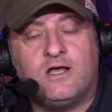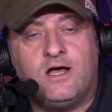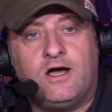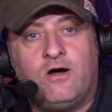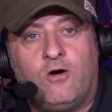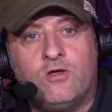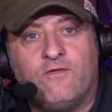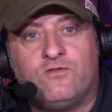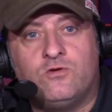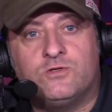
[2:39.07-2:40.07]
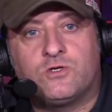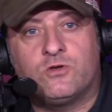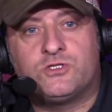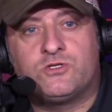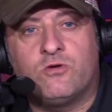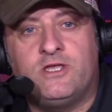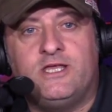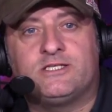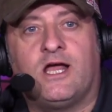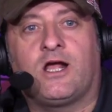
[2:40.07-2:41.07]
all you have to do is go to
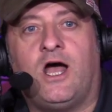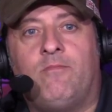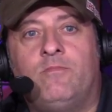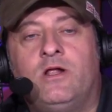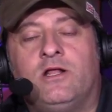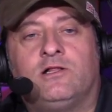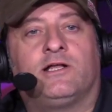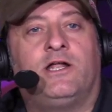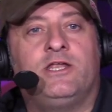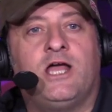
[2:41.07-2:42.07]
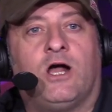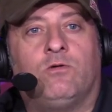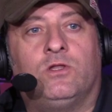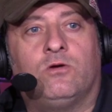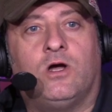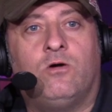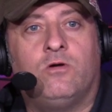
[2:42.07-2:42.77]
StogieGeeks.com, click on the Yagua logo.